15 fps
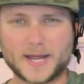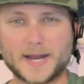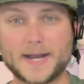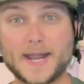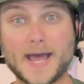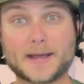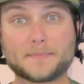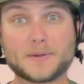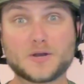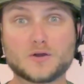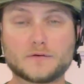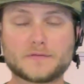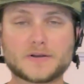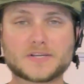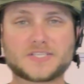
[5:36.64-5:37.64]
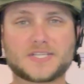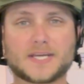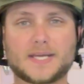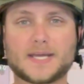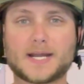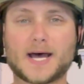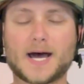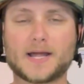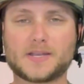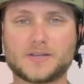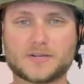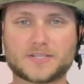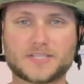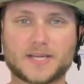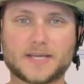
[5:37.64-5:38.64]
neck maneuvers to get on
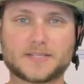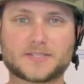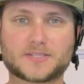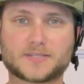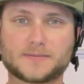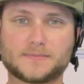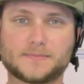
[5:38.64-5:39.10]
your sights.